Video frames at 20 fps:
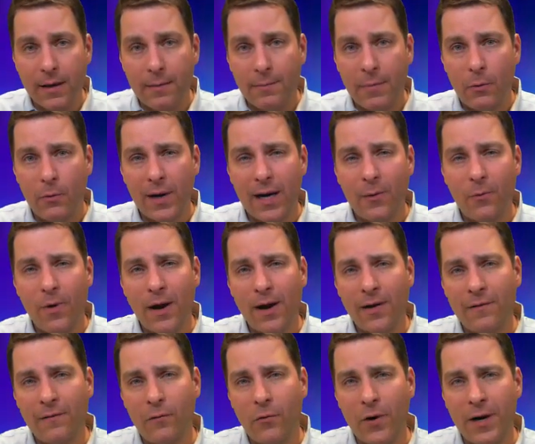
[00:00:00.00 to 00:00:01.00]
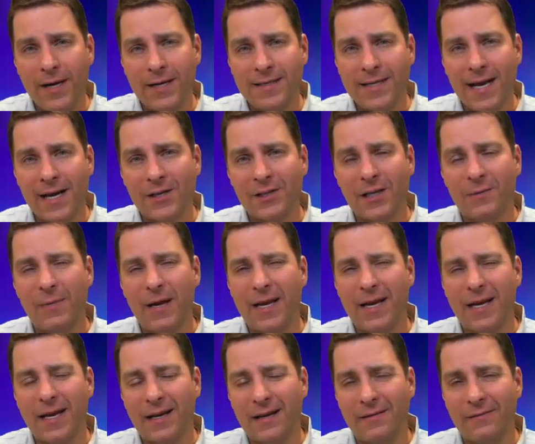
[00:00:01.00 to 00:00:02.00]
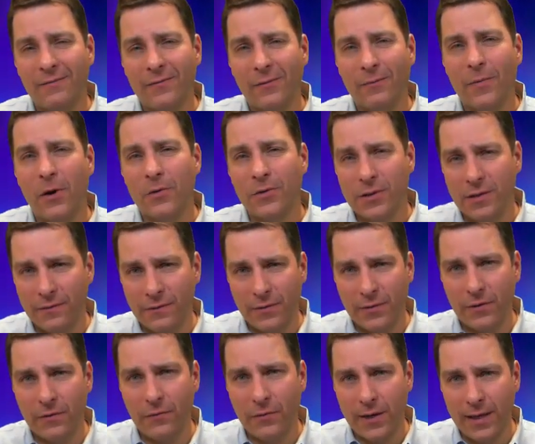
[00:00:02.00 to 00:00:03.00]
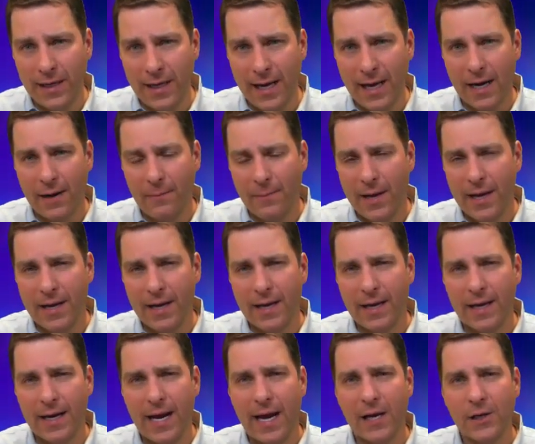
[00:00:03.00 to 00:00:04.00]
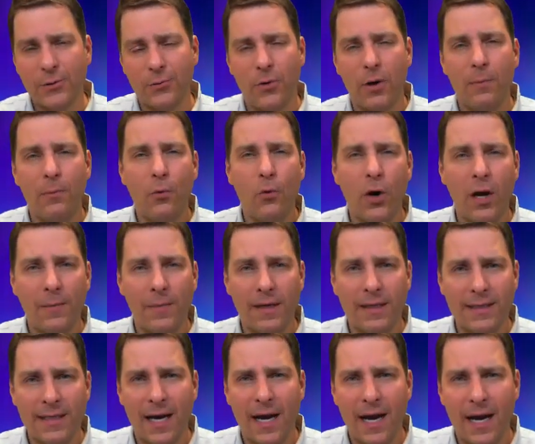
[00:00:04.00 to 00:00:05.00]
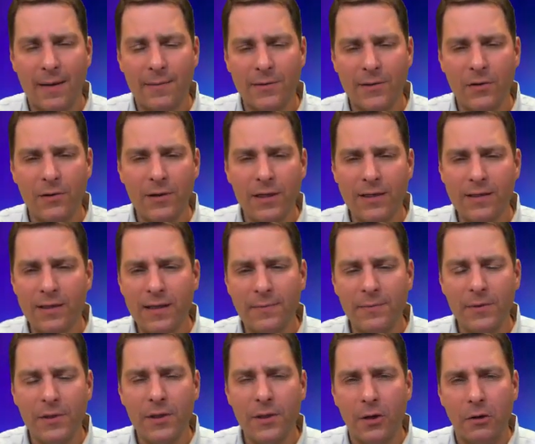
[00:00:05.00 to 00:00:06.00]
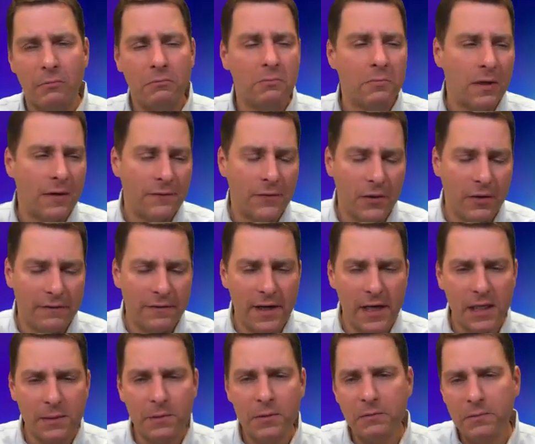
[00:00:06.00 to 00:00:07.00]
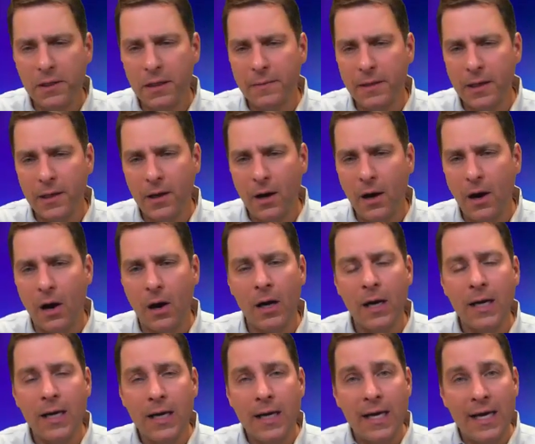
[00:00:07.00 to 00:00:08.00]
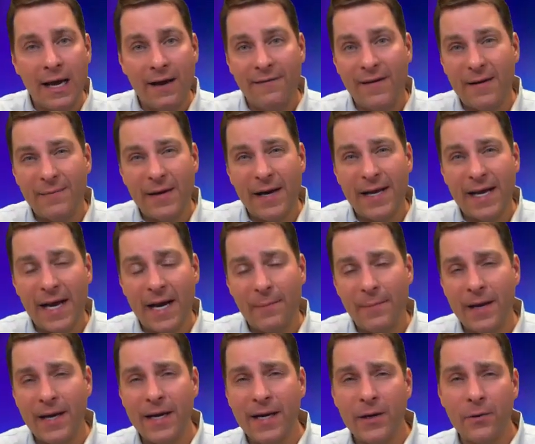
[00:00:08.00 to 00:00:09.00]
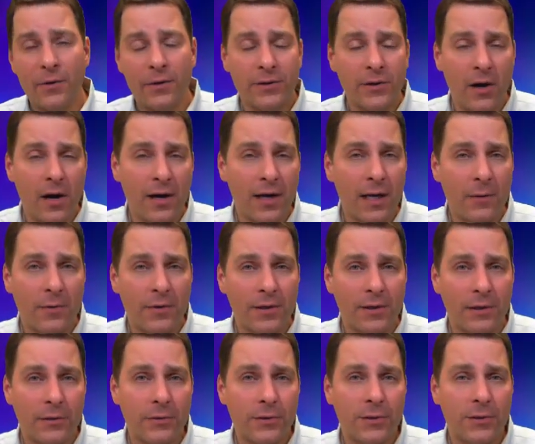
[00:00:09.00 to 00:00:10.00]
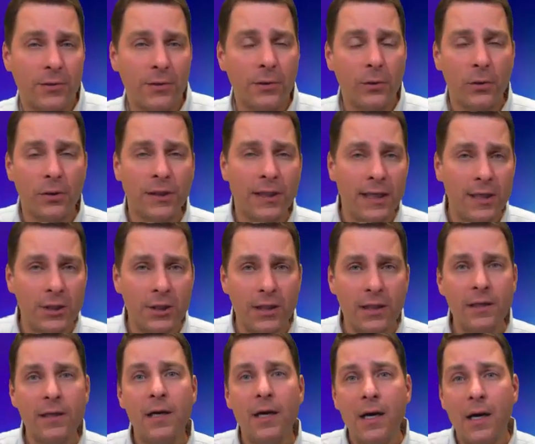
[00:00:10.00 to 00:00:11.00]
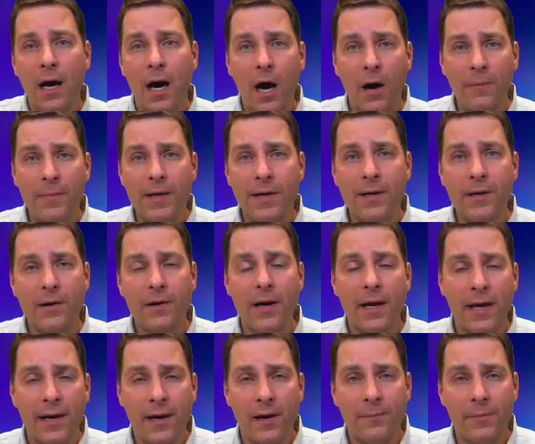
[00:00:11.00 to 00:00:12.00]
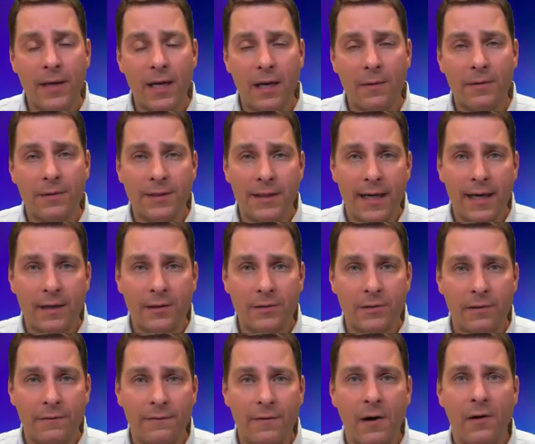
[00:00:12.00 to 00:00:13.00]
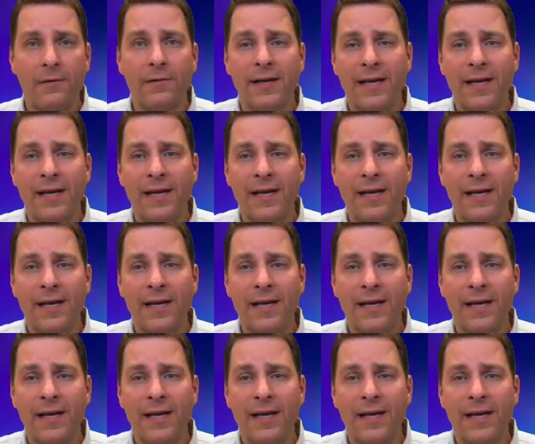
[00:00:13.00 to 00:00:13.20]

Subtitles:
But what I want to avoid is actually making, for most of you, if we can, making an actual appointment time. So I'll leave it up to you. If you're available, give me a call. If I'm not at a meeting or talking with another student or teaching, I'll be here and I'll be able to answer the phone.